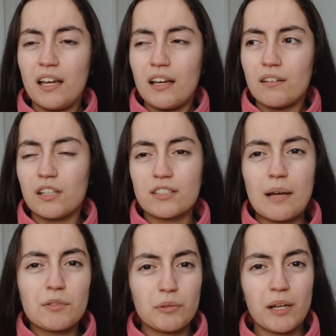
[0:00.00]
because
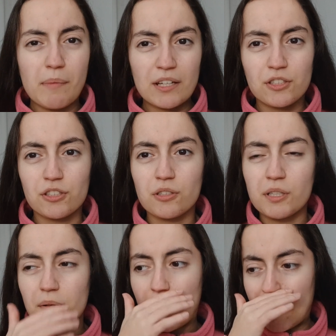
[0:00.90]
I'm doing a master's
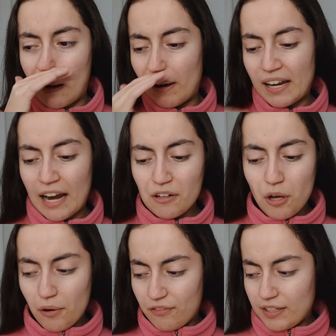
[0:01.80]
degree right now, and I don't
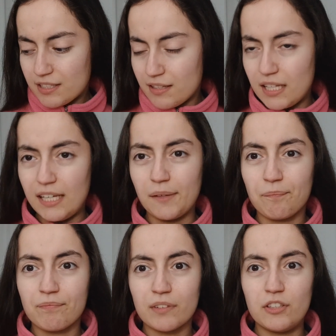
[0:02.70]
know if it's the
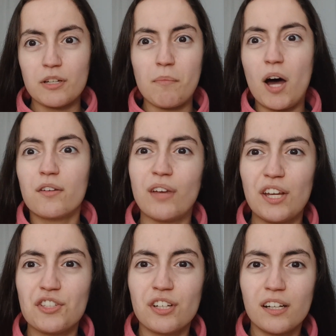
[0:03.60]

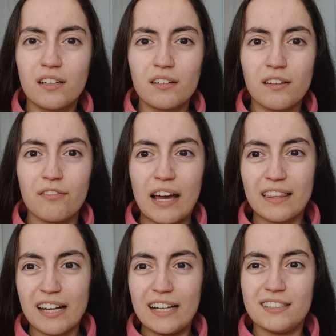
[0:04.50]
motivation, the fact
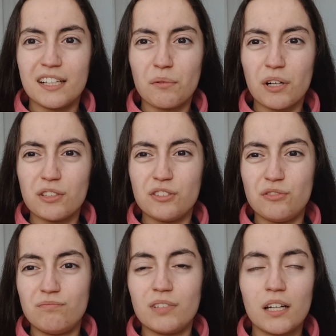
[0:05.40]
that I didn't want to.
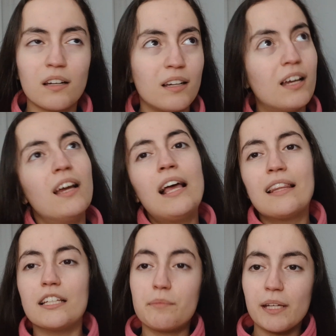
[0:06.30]

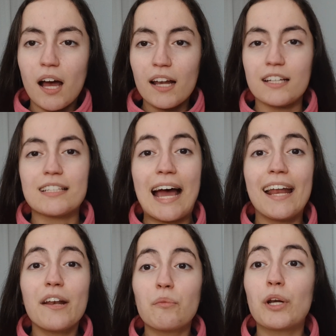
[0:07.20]
Let's be honest, I
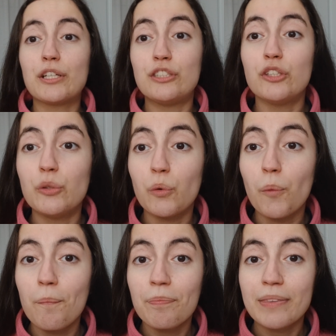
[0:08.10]
didn't want to do
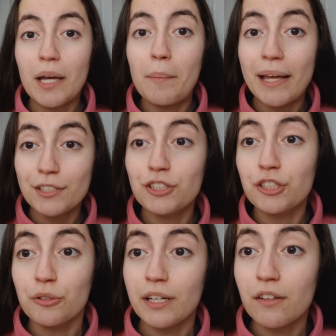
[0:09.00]
a master's
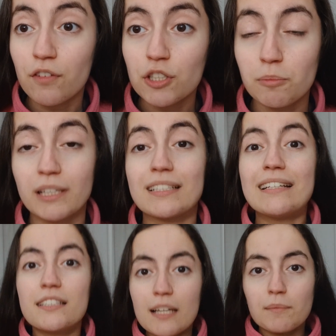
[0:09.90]
degree in the first place,
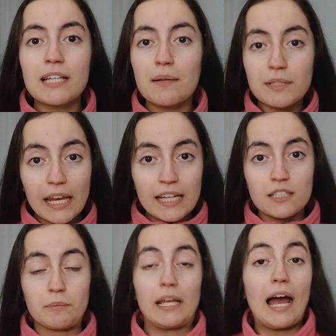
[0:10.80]
and sometimes it hits
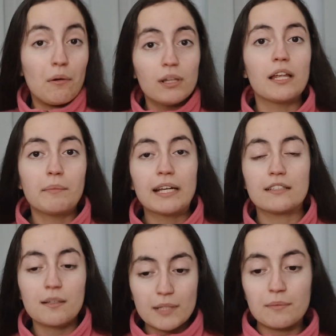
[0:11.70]
me. I will admit it.
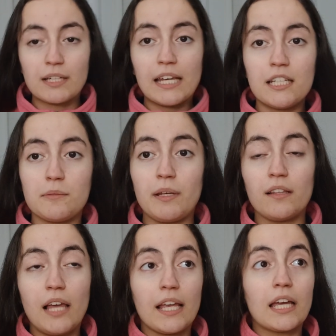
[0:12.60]
Sometimes it hits me.
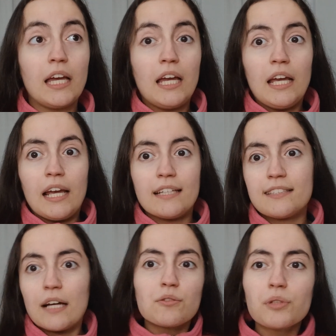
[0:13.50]
Like it
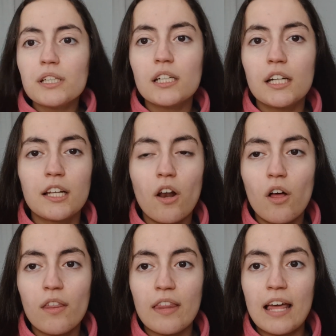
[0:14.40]
sounds really good and
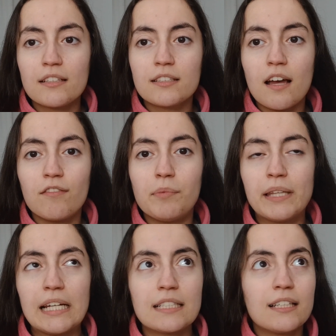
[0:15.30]
all of that stuff, but
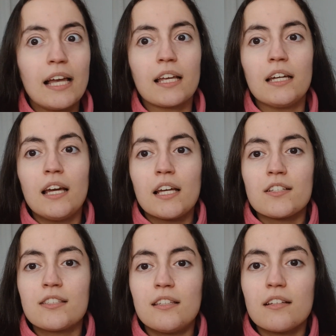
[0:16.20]
then it's like
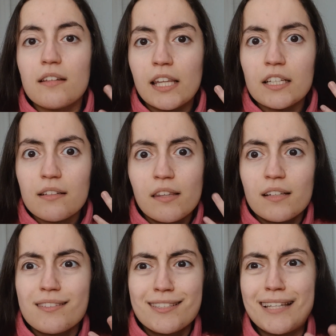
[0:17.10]
the
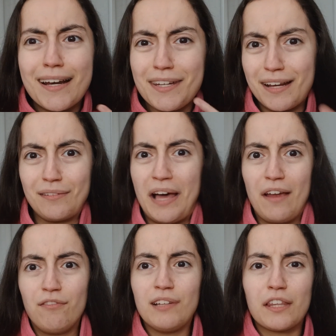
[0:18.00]
studying
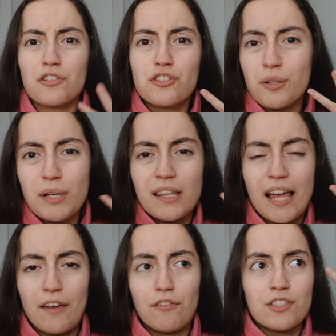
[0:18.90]
life, like the student
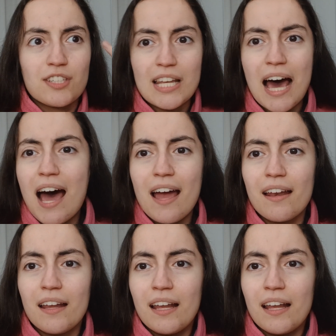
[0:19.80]
life, is not